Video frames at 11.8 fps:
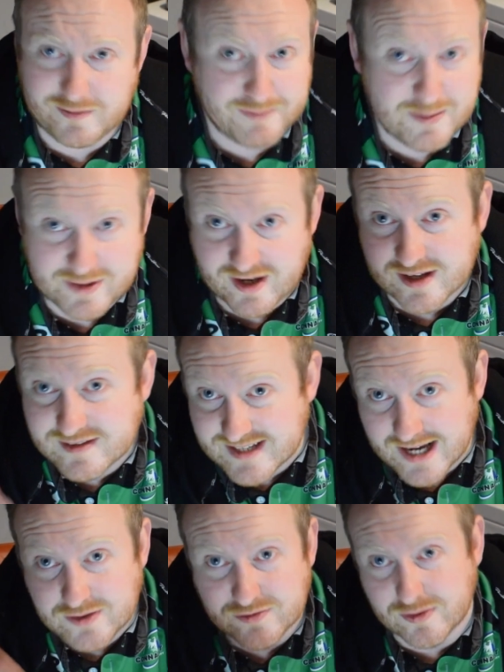maybe you like
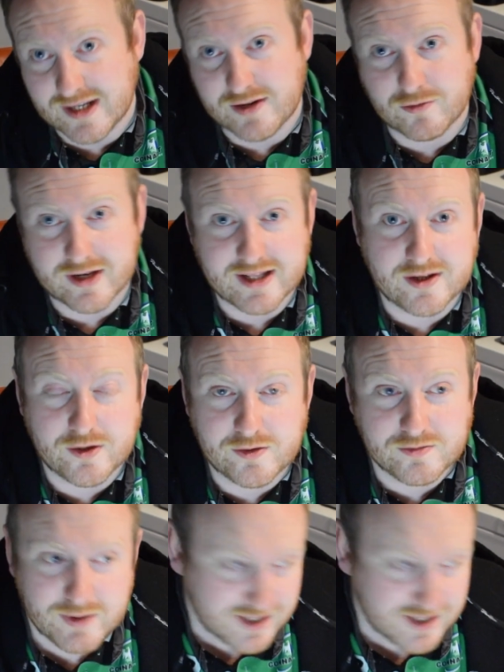stouts really cold.